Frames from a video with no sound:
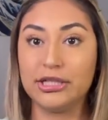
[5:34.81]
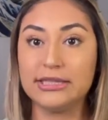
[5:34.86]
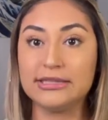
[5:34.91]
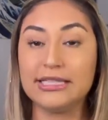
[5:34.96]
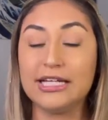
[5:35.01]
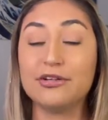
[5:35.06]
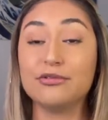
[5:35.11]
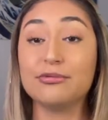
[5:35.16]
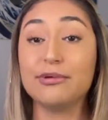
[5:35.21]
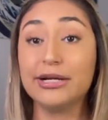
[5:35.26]

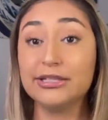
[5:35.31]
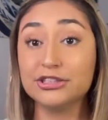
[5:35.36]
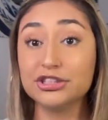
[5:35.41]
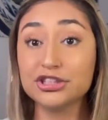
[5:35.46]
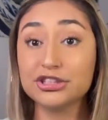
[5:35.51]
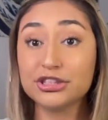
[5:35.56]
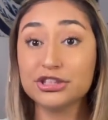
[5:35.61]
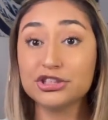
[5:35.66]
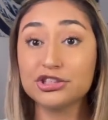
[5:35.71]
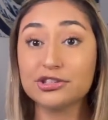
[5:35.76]
And renter's
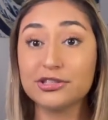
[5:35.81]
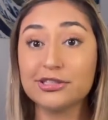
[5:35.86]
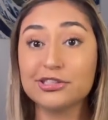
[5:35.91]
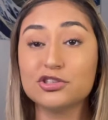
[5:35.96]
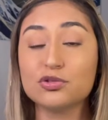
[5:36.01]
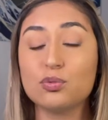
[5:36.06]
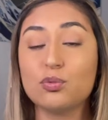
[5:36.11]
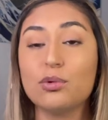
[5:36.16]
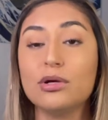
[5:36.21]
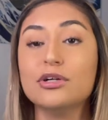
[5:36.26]
insurance
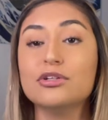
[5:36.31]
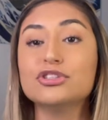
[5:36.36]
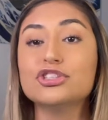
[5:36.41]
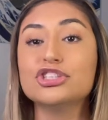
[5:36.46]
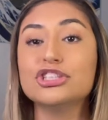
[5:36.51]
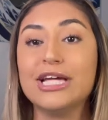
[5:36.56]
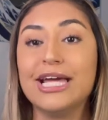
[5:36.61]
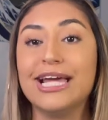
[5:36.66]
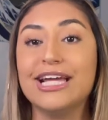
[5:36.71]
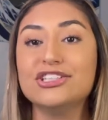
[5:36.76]
will
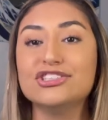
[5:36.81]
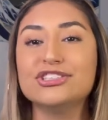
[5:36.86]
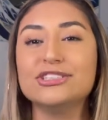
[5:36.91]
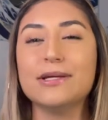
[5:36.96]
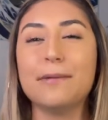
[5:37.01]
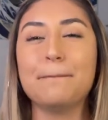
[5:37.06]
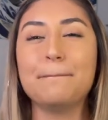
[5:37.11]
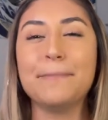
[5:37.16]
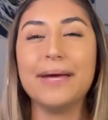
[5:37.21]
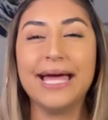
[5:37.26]
change
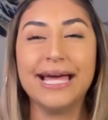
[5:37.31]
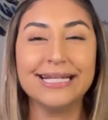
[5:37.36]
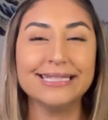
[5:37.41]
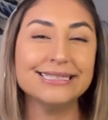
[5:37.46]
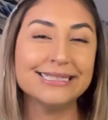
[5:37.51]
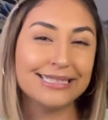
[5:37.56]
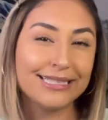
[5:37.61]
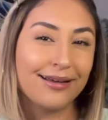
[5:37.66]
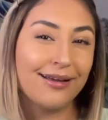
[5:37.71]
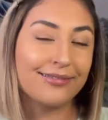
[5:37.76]

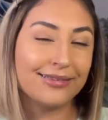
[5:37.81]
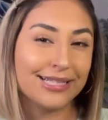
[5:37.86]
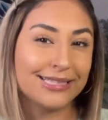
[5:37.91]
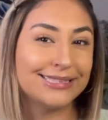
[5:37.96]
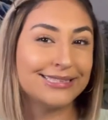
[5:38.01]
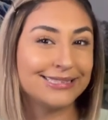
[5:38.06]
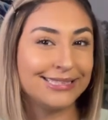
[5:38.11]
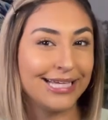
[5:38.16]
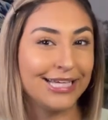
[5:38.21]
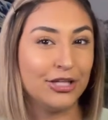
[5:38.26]
depending on the
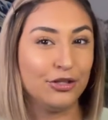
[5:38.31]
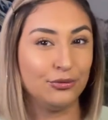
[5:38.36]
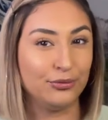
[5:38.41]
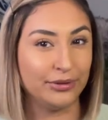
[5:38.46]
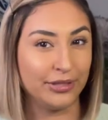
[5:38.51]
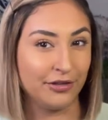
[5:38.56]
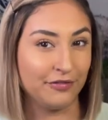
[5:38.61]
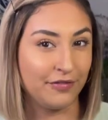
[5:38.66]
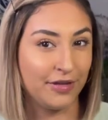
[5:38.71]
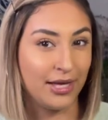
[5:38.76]
state you
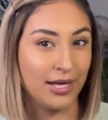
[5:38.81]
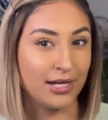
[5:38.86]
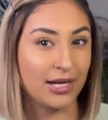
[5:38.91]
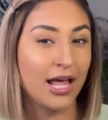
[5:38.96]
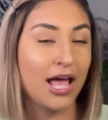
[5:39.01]
live in.